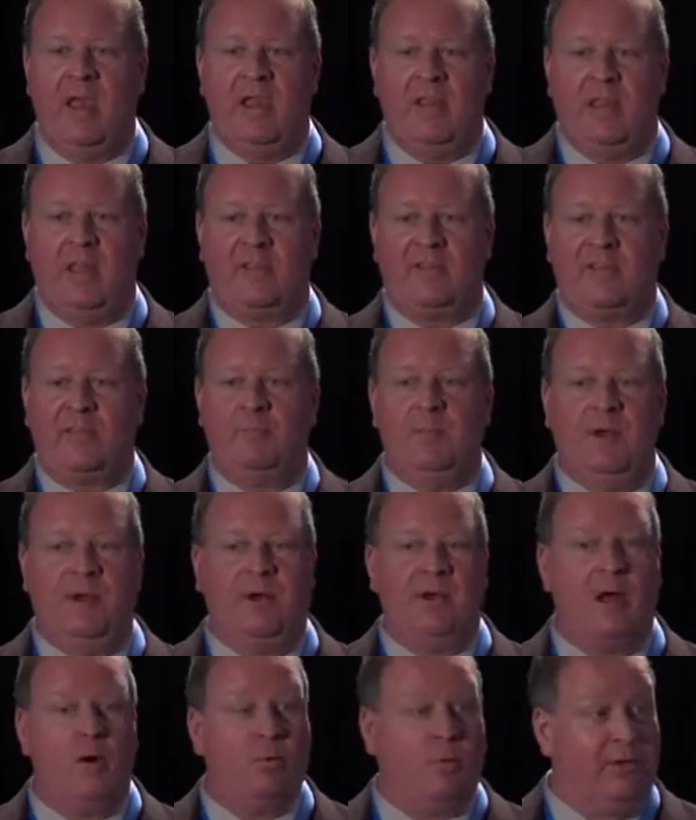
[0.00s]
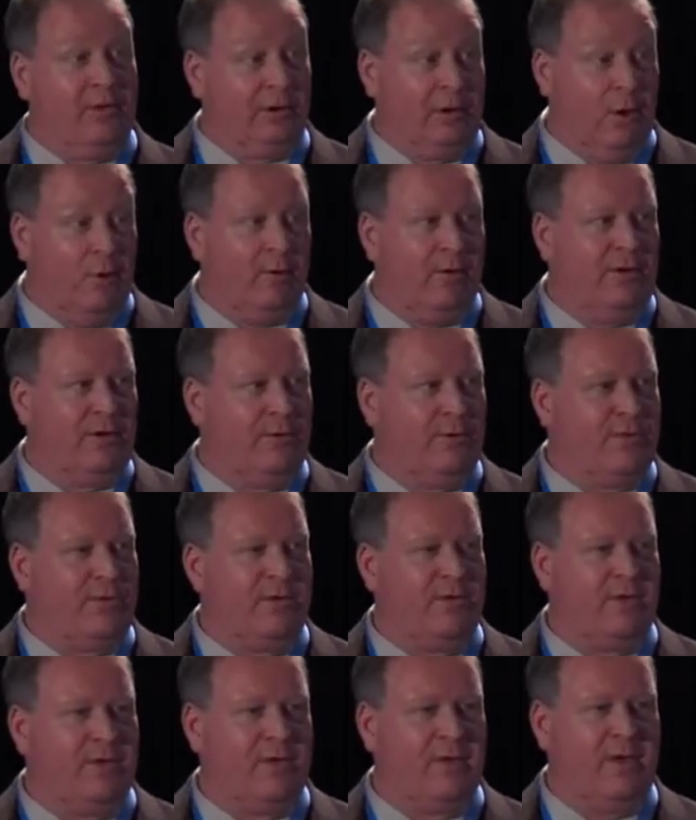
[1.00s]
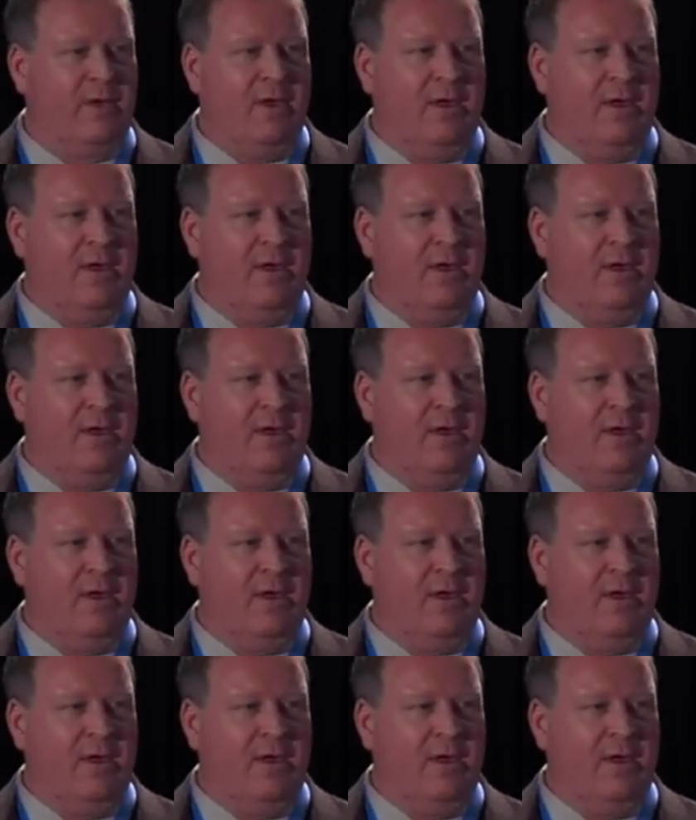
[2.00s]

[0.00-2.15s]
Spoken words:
get smeared out with the lower doses.